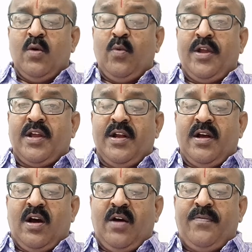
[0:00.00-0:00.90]
we can
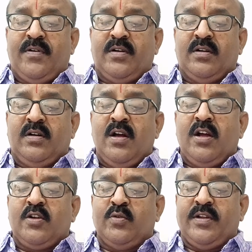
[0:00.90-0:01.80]
offer
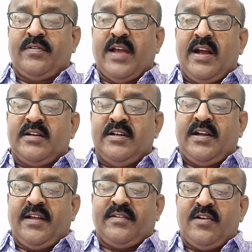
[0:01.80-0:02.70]
to the sacred
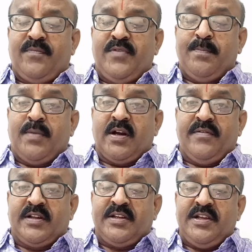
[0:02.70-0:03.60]
text of the
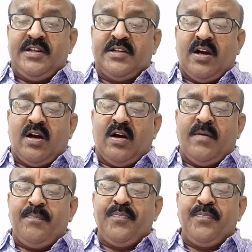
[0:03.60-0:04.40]
Bhagavadgeetha.